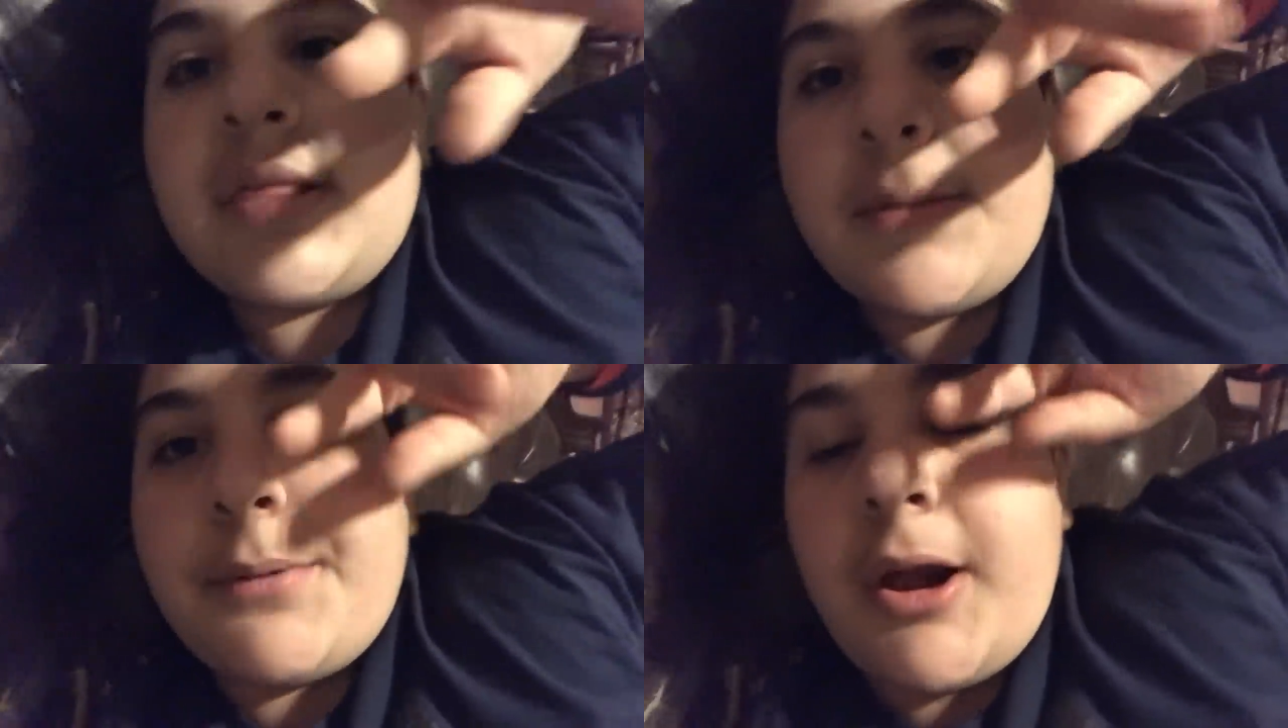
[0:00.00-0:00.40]

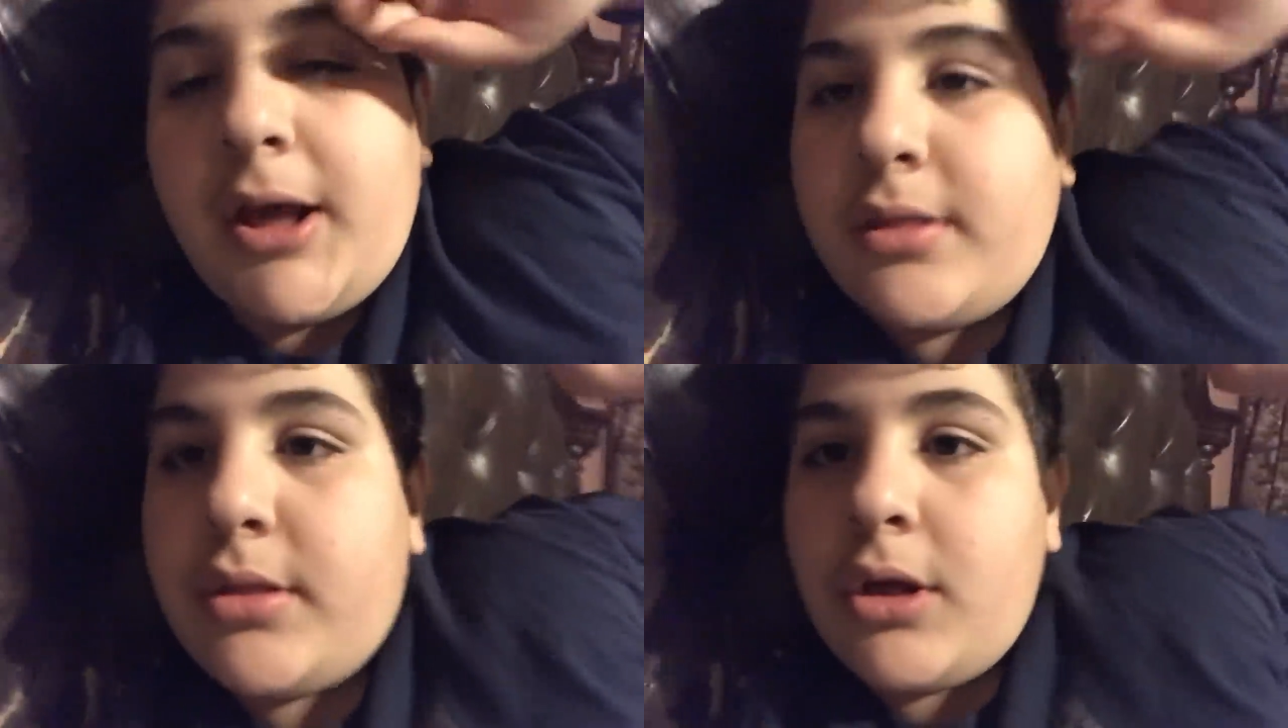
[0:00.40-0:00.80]

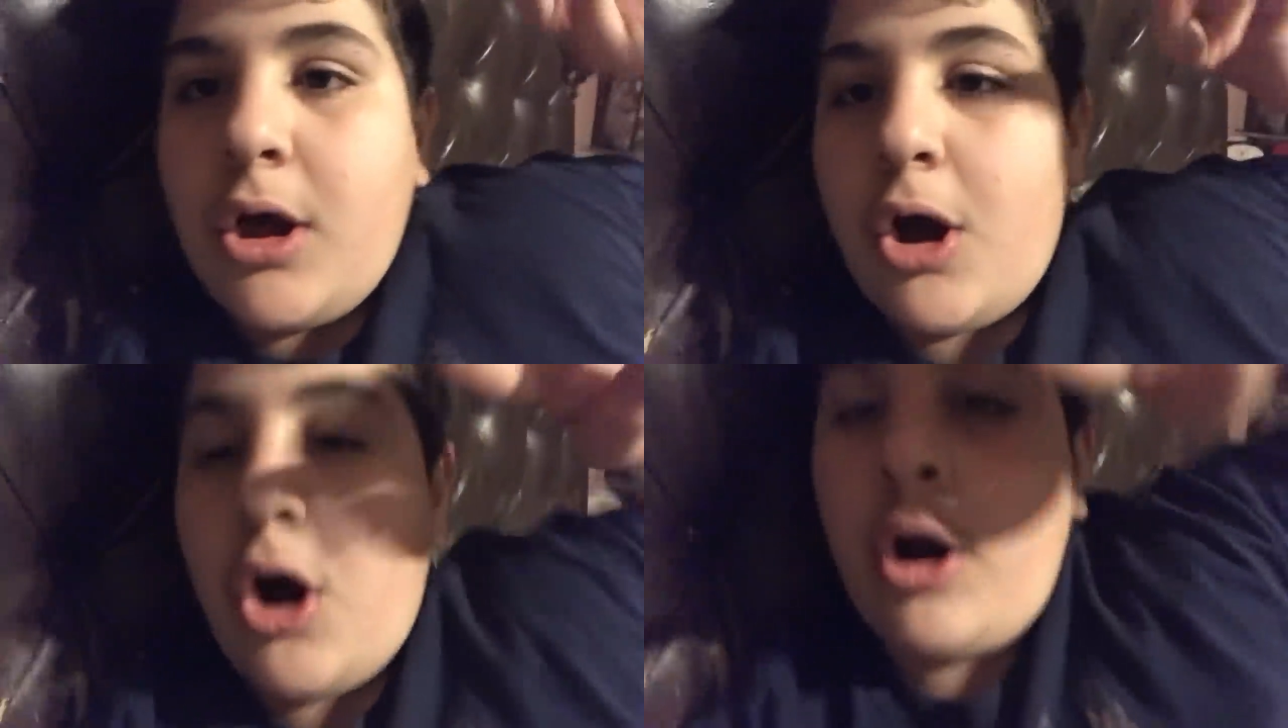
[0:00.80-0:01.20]
surprise.
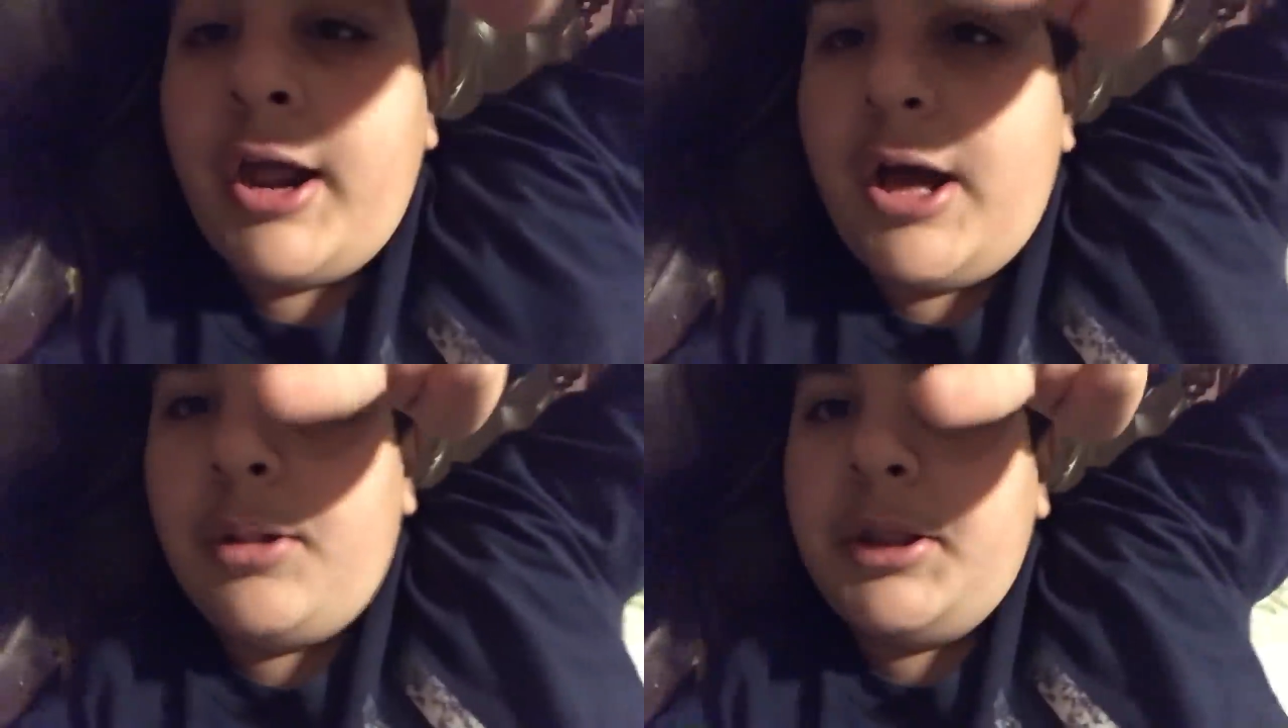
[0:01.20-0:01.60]

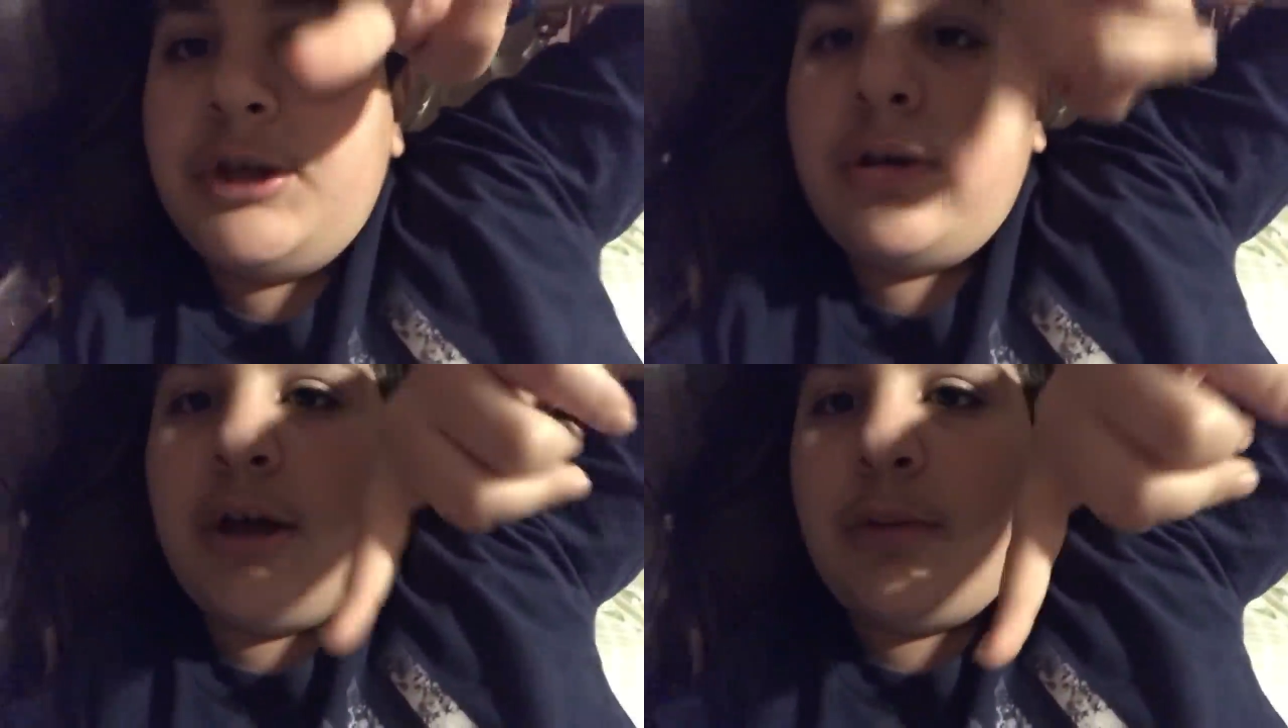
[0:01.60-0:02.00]
Alright, I'll let
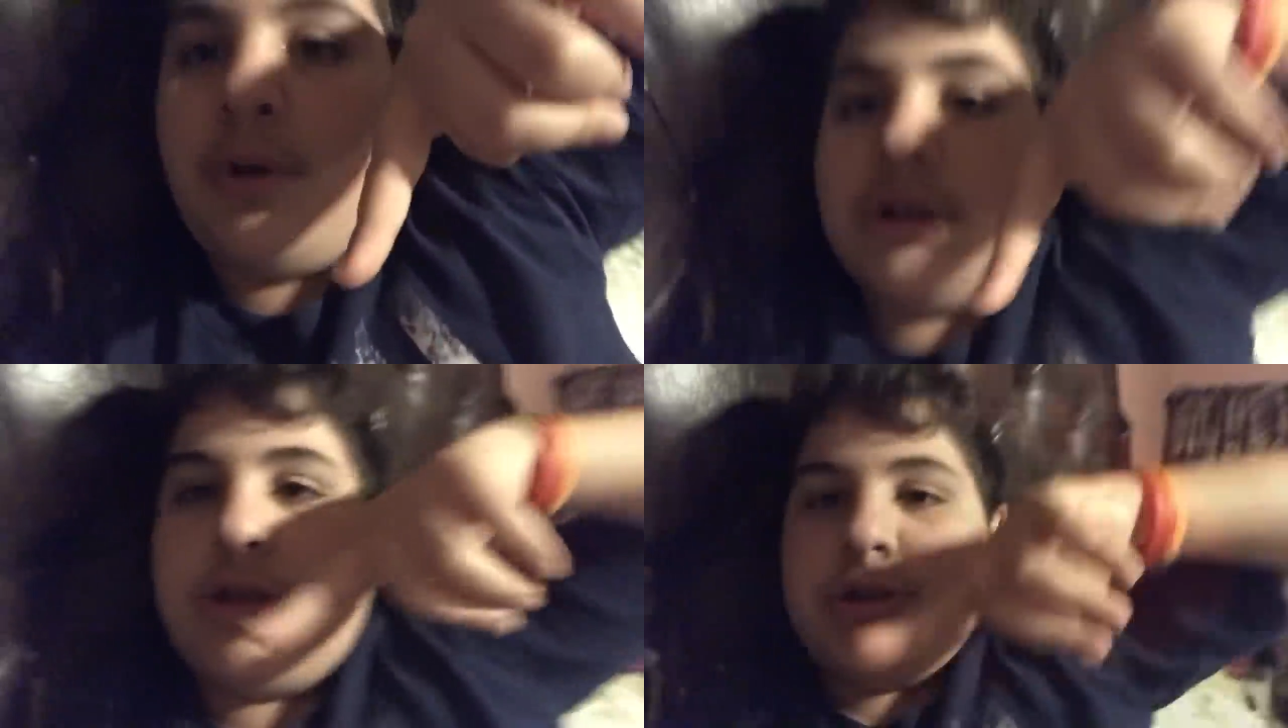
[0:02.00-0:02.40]
you guys
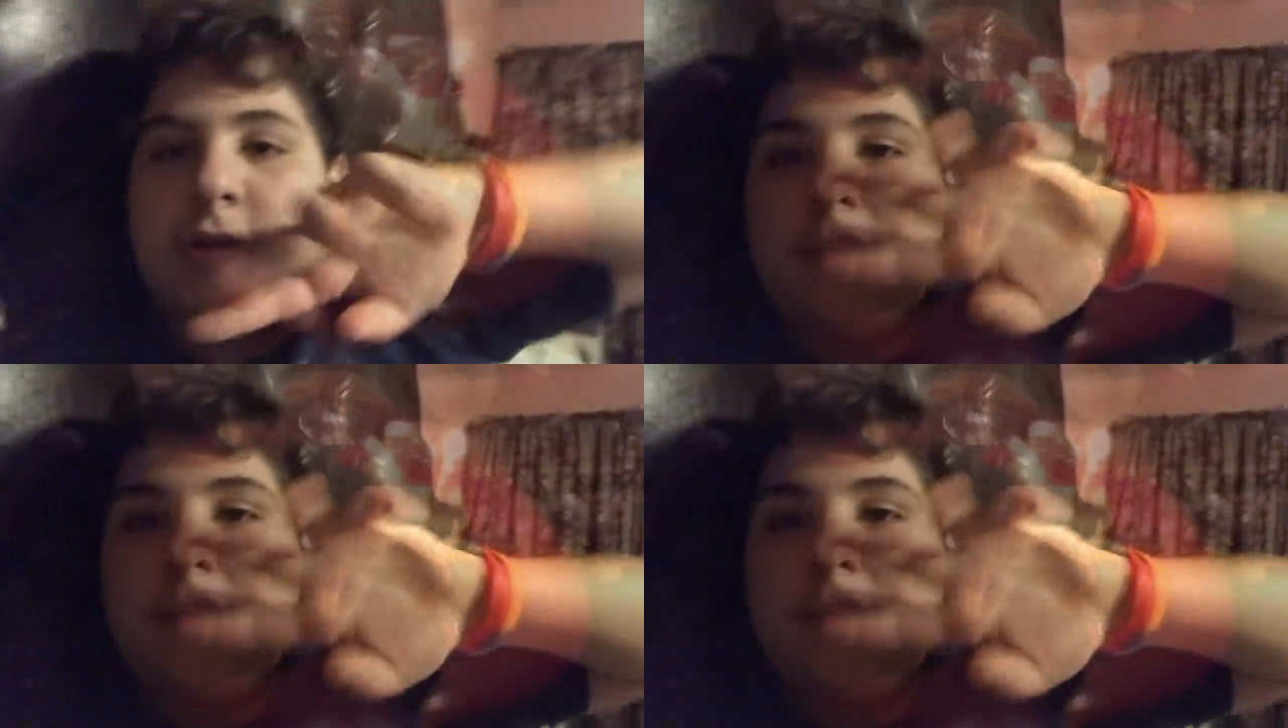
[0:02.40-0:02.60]
watch.